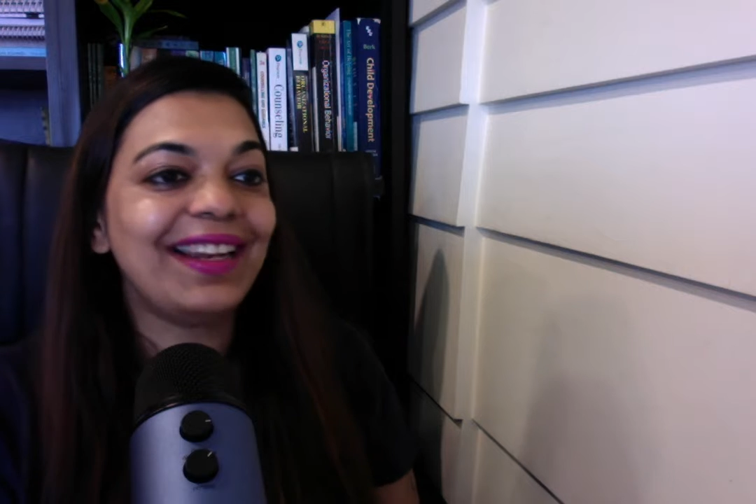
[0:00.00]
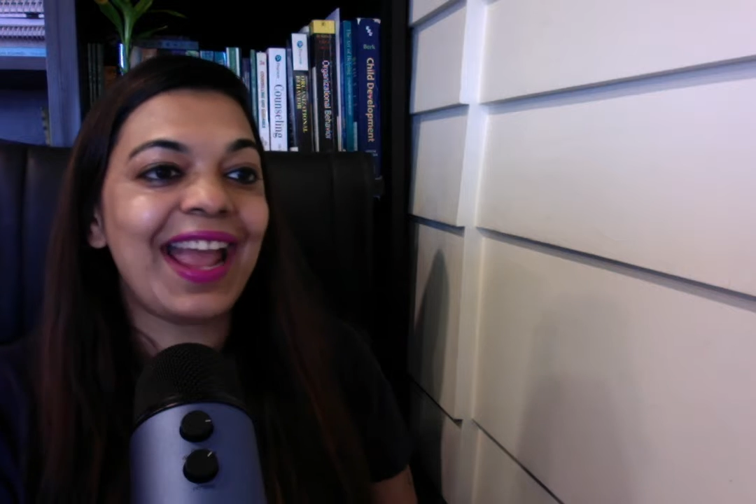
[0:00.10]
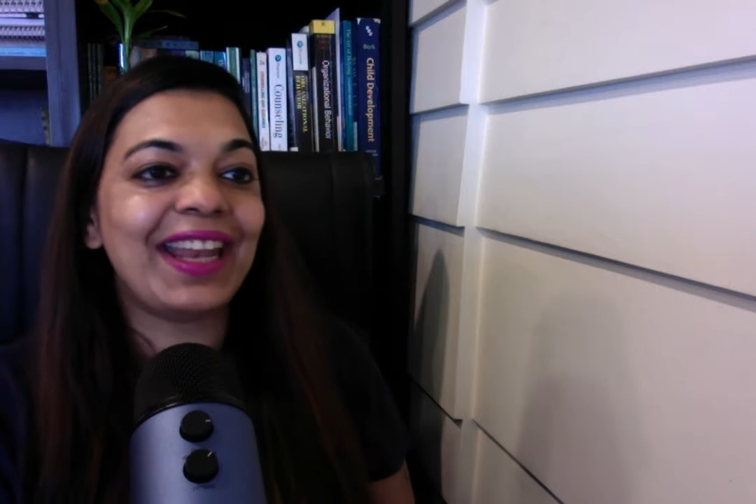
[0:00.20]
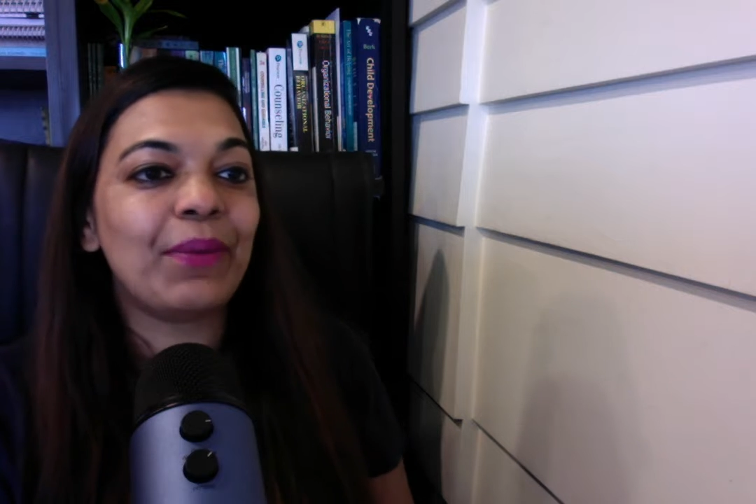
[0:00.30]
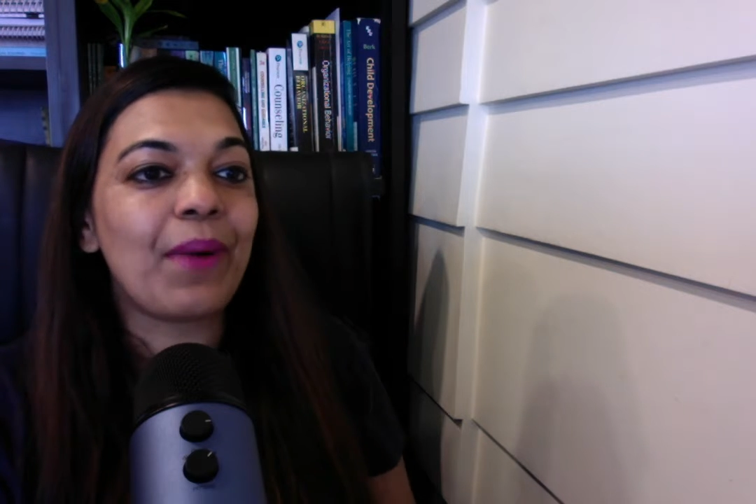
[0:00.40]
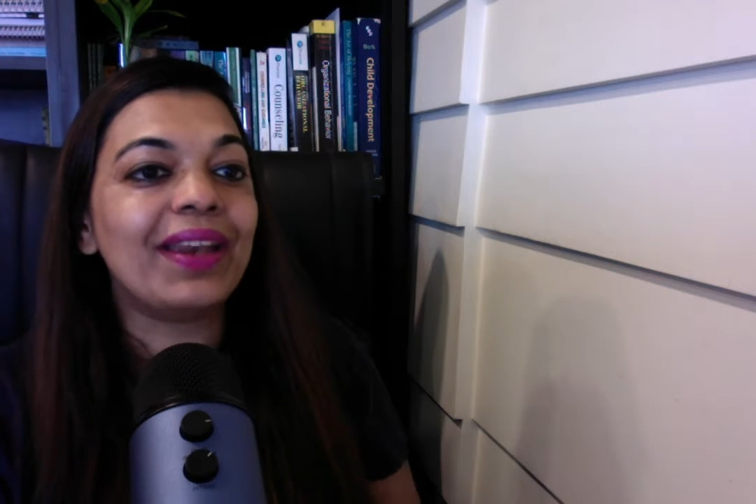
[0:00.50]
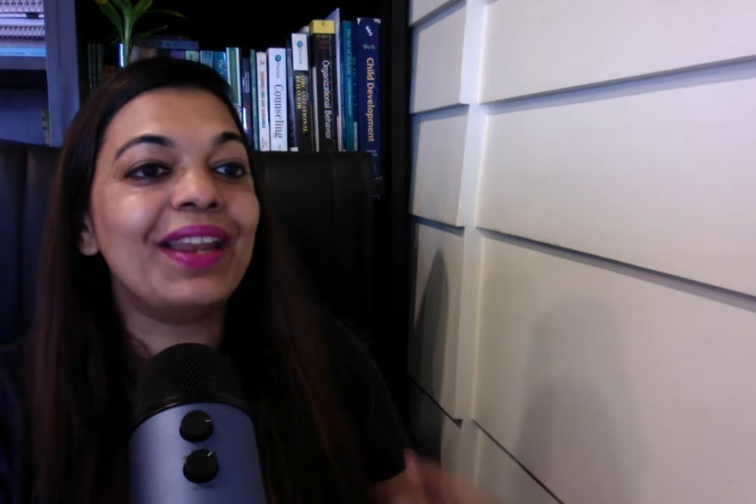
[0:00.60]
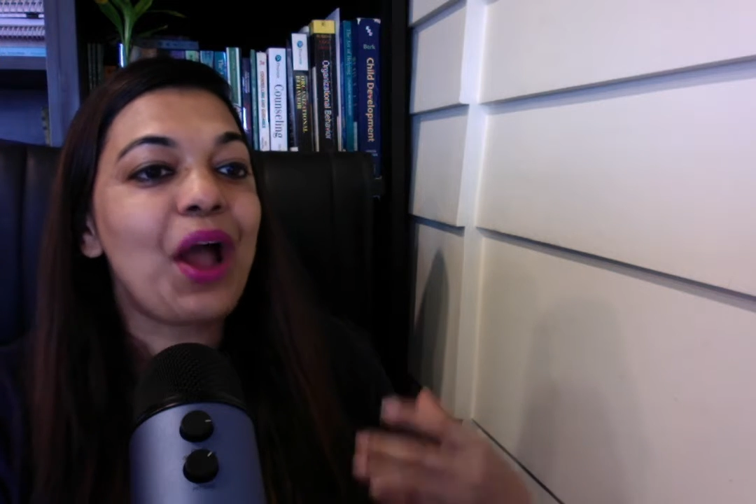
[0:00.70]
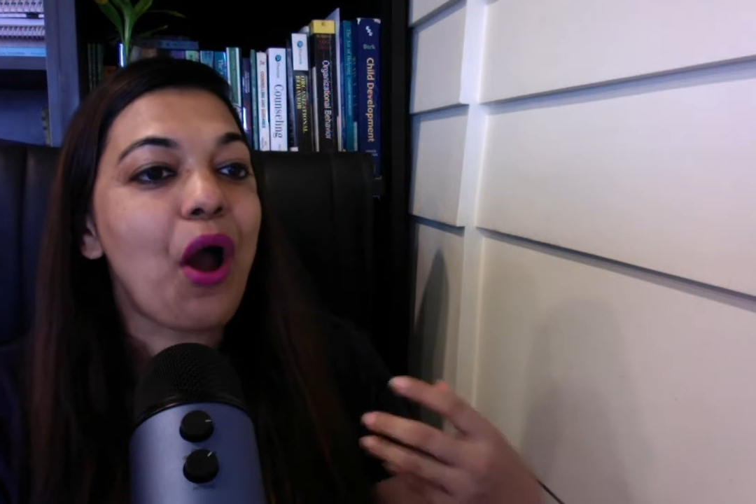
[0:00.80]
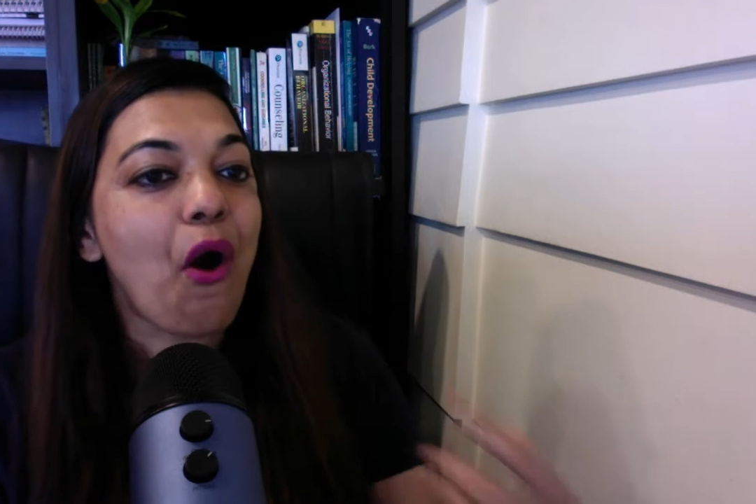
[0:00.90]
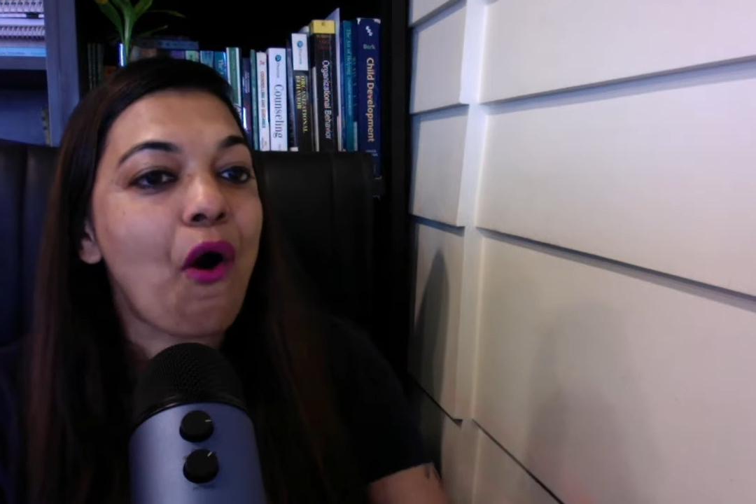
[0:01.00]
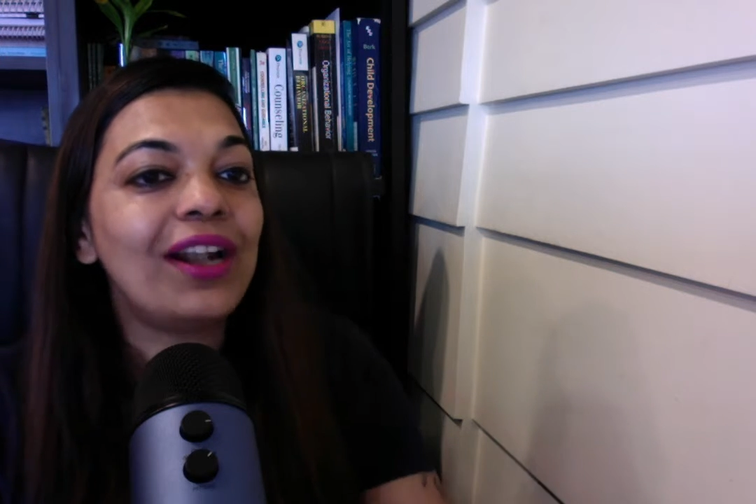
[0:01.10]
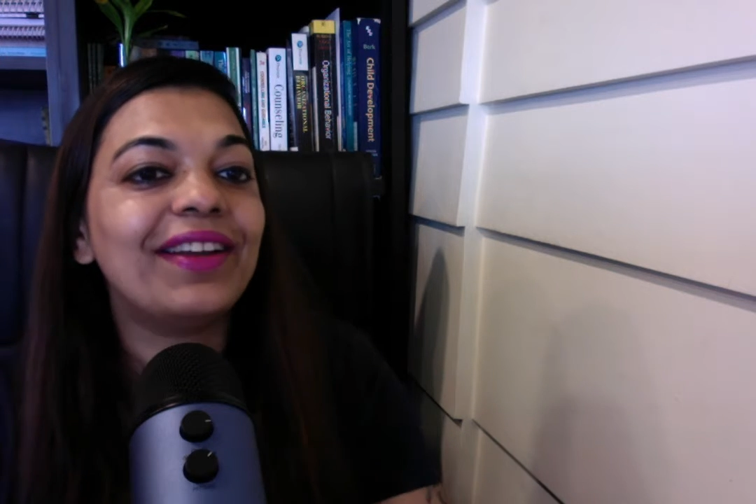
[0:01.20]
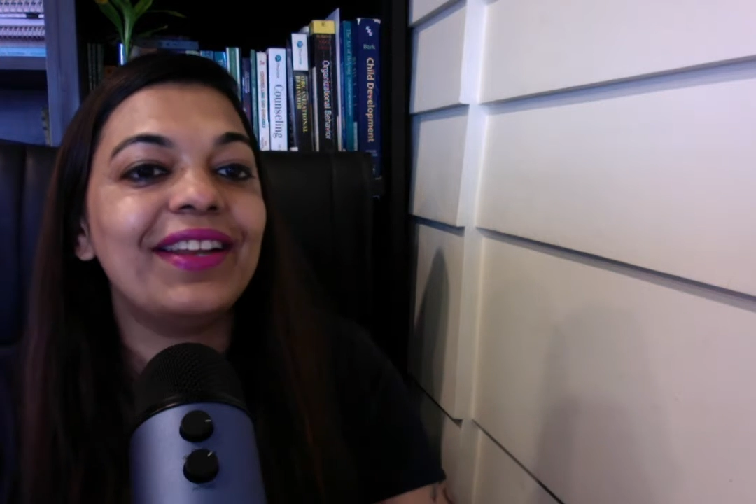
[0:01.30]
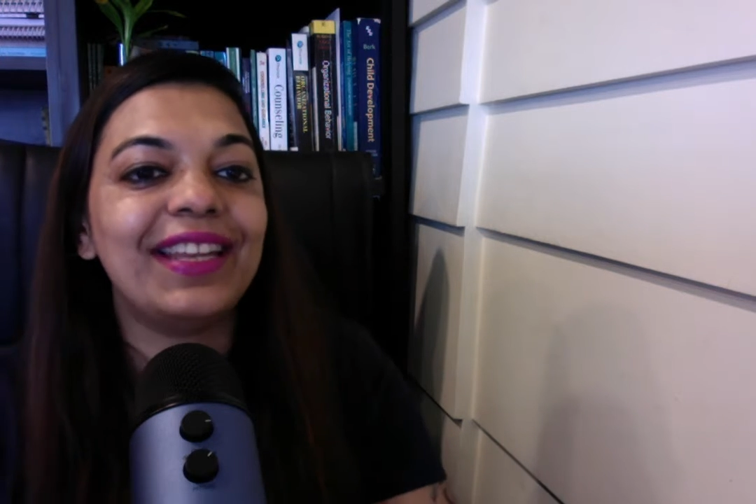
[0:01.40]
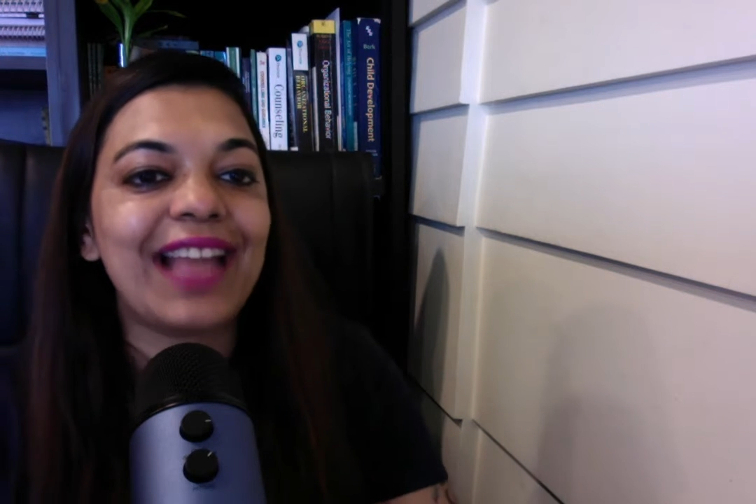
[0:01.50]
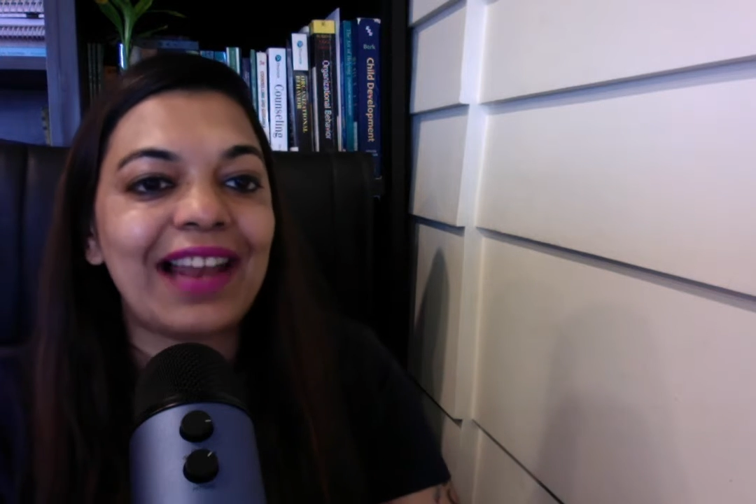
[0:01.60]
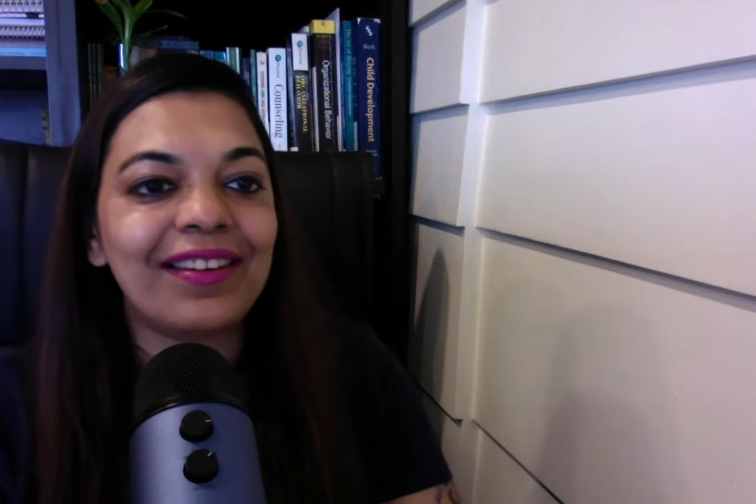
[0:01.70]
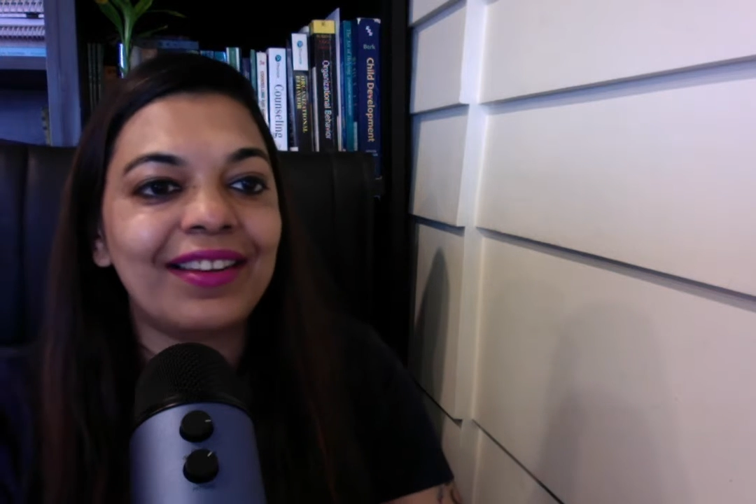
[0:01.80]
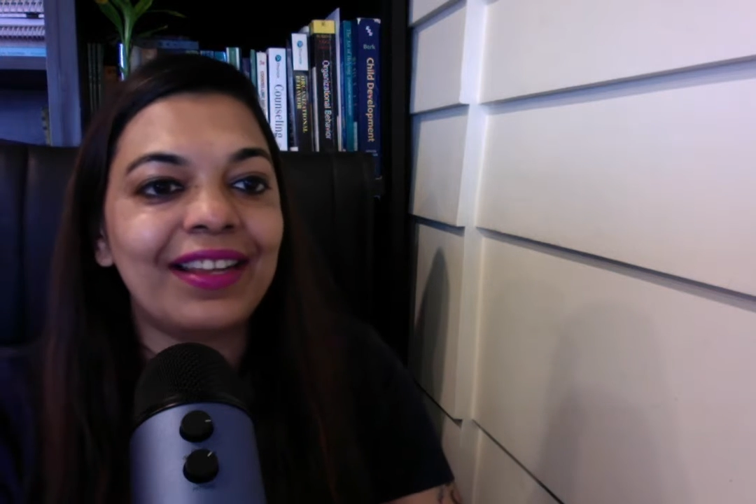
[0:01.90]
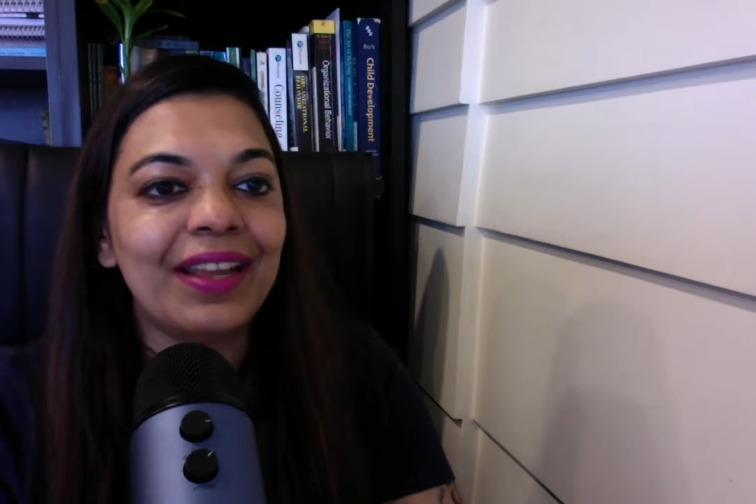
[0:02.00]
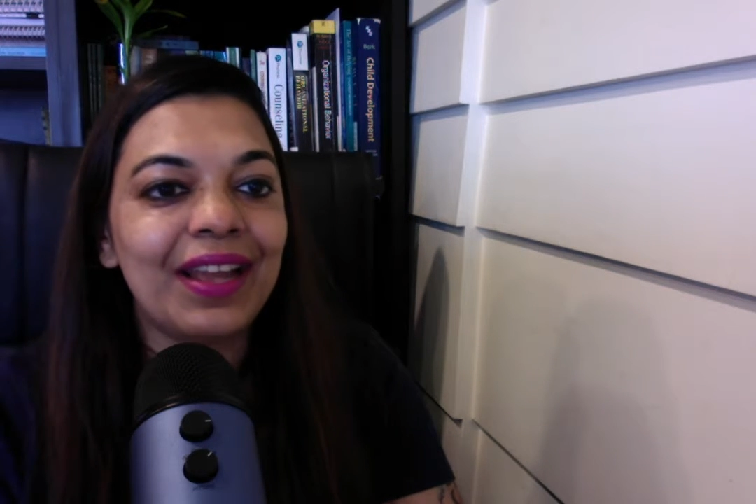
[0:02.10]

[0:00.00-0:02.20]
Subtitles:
anyone alter reality,